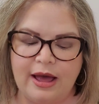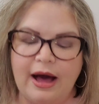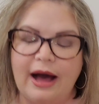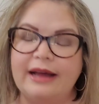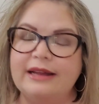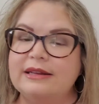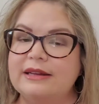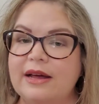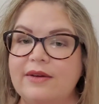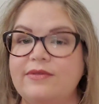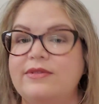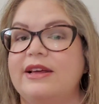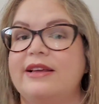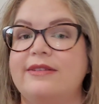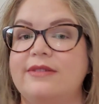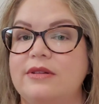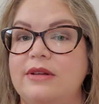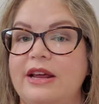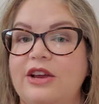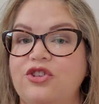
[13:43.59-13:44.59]
I love
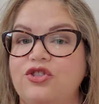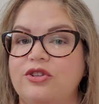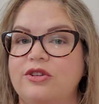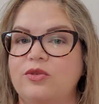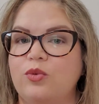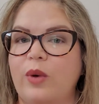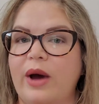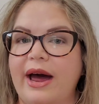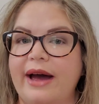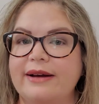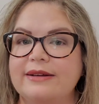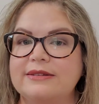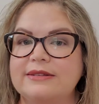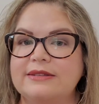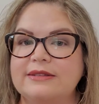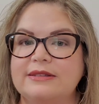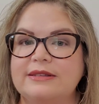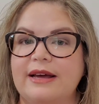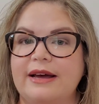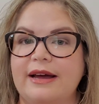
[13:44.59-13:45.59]
Destination's wax,